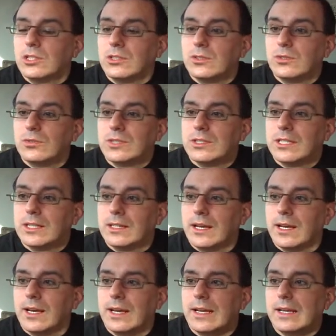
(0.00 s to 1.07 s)
to you
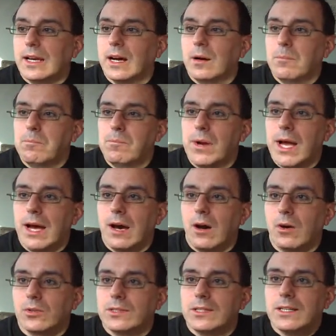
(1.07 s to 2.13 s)
today
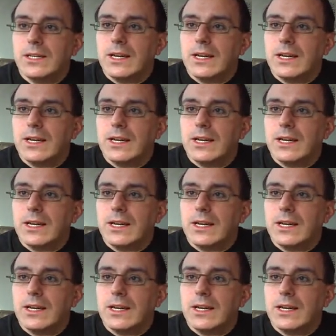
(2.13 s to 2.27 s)
about